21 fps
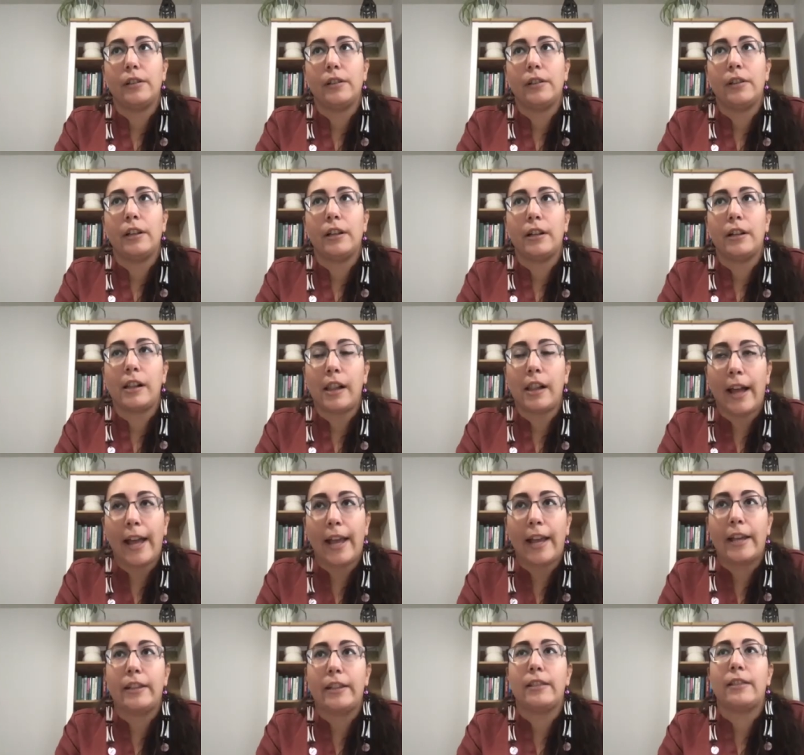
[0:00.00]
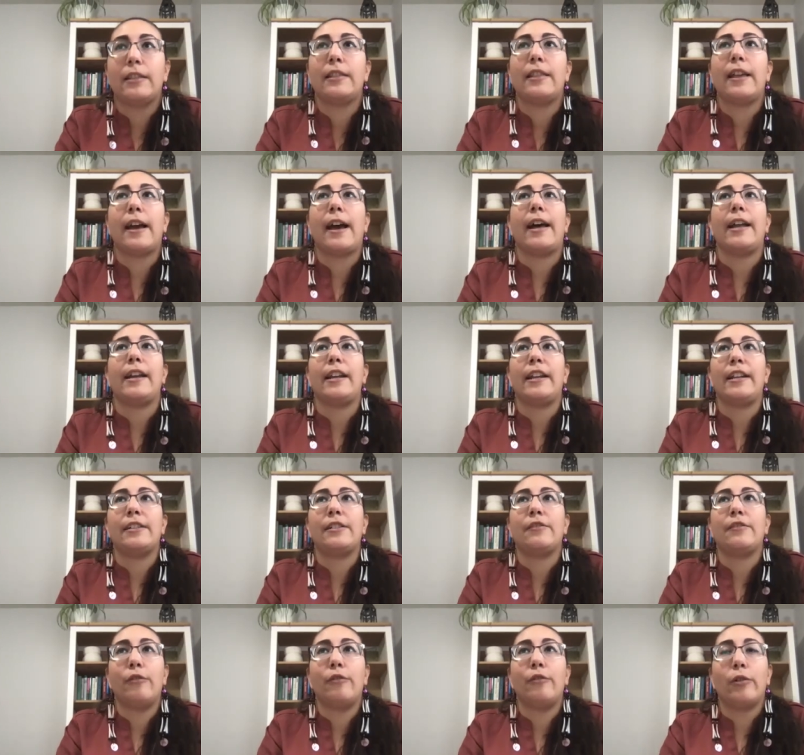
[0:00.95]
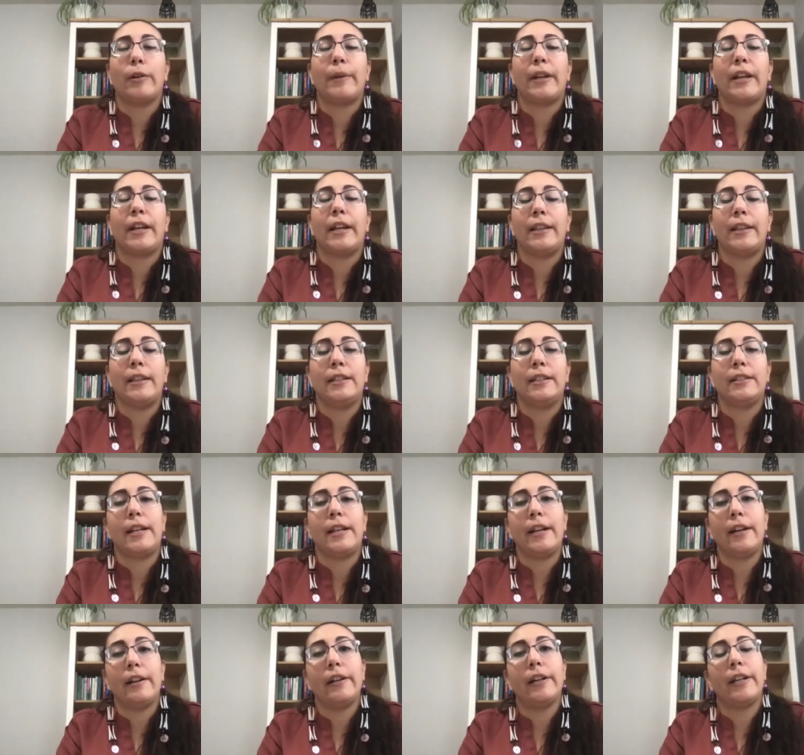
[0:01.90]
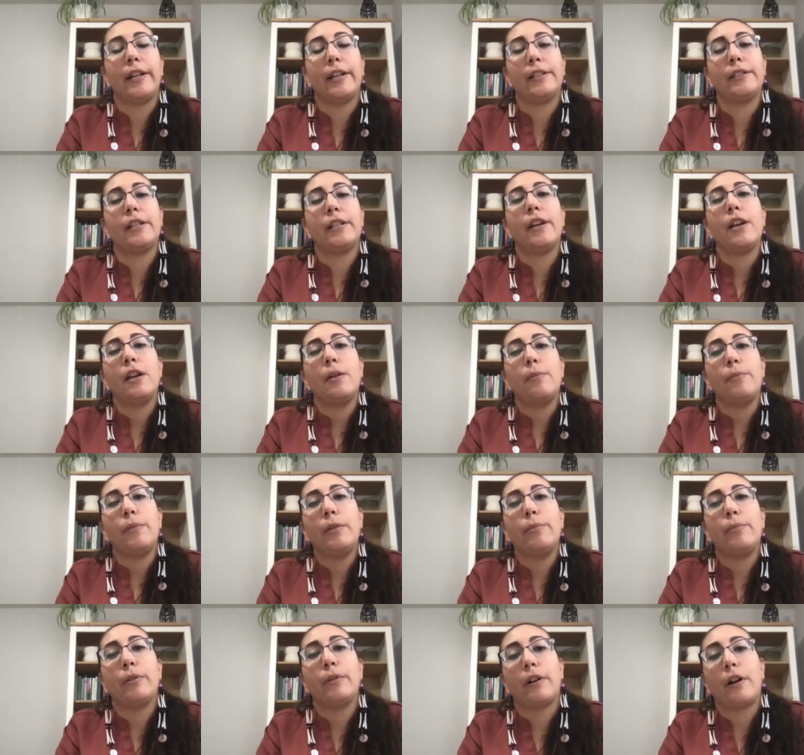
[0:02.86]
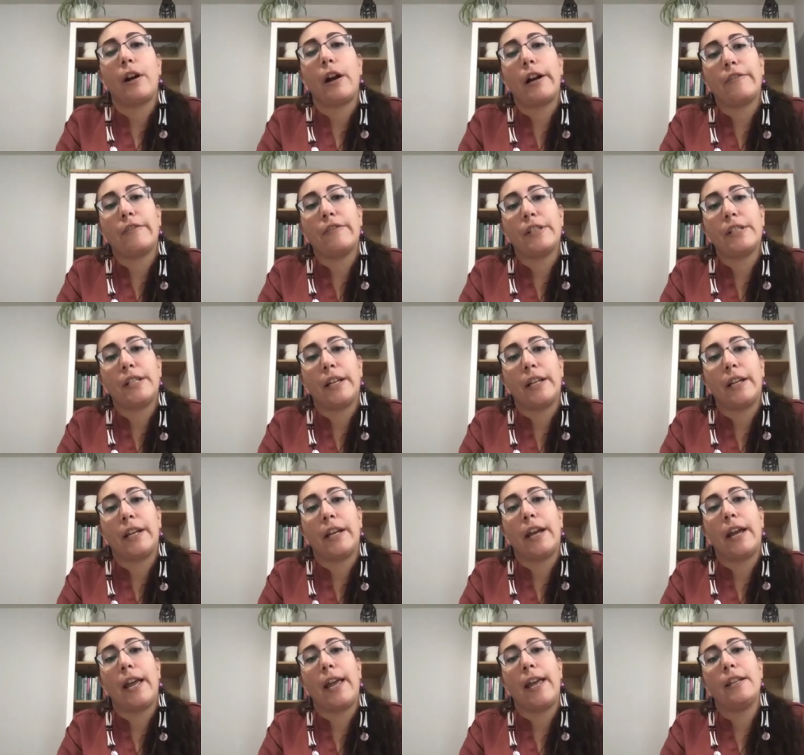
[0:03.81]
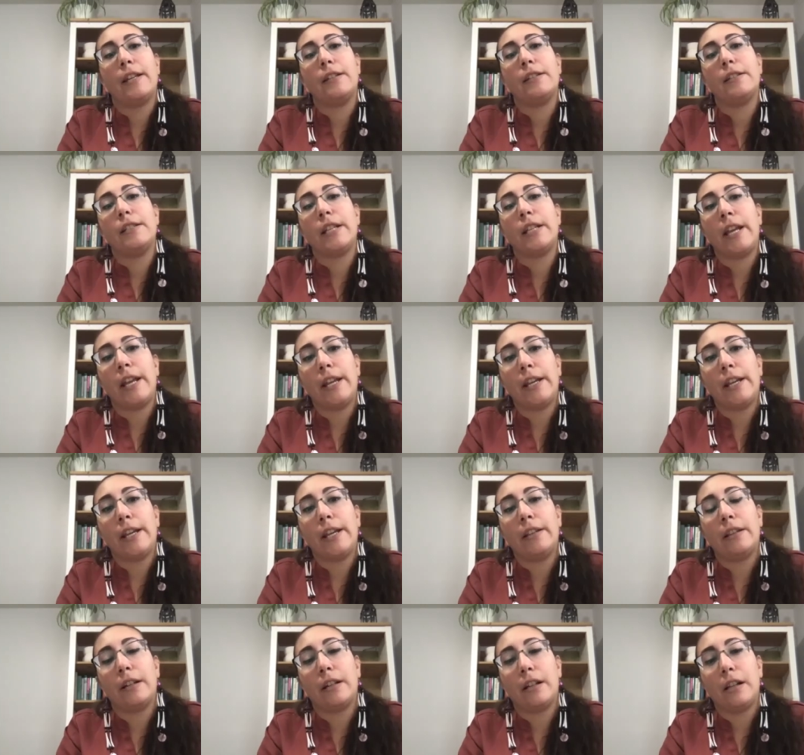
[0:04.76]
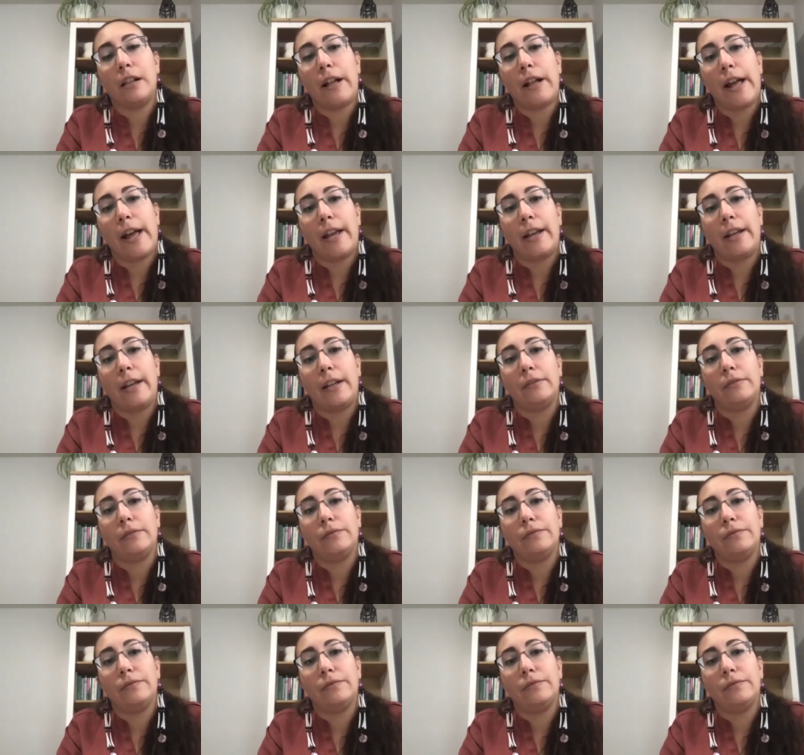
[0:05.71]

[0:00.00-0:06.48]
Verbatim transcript: the clay that is forming in these areas, people are harvesting it and taking the clay